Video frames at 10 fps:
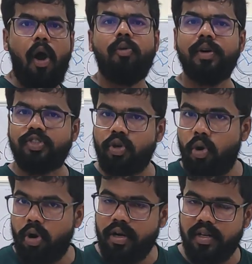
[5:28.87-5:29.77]
How much
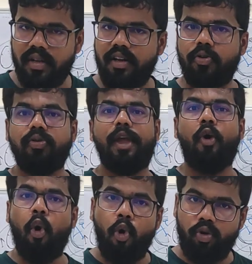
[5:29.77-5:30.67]
gold do
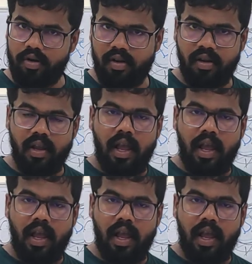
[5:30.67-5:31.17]
they own?